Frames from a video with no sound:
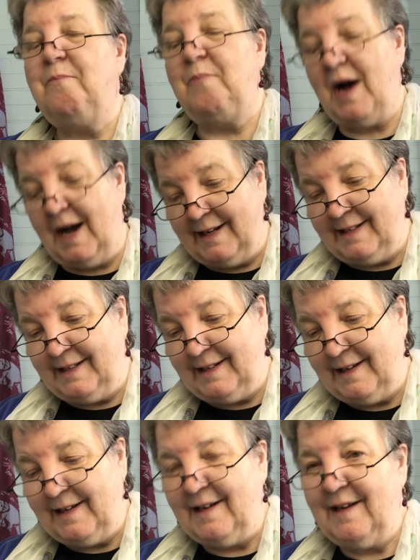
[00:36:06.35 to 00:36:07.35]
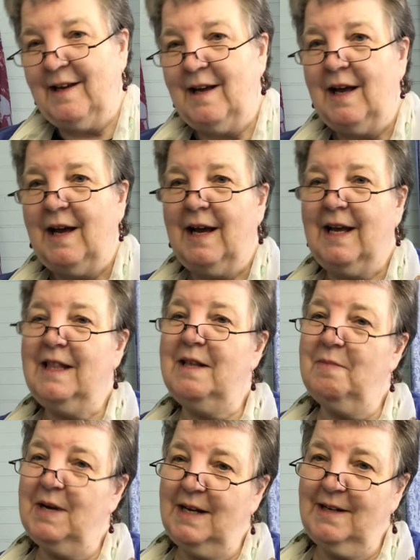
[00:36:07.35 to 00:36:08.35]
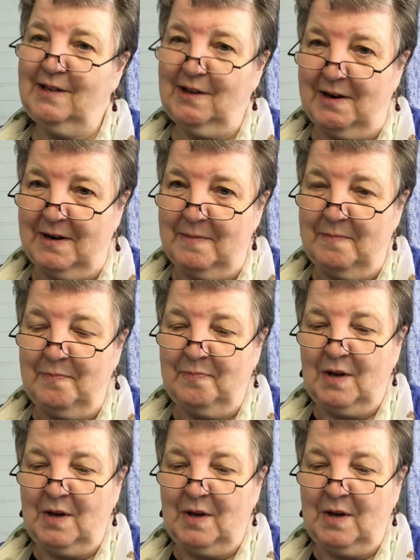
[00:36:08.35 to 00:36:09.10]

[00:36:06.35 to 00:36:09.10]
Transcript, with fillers: but in the meantime,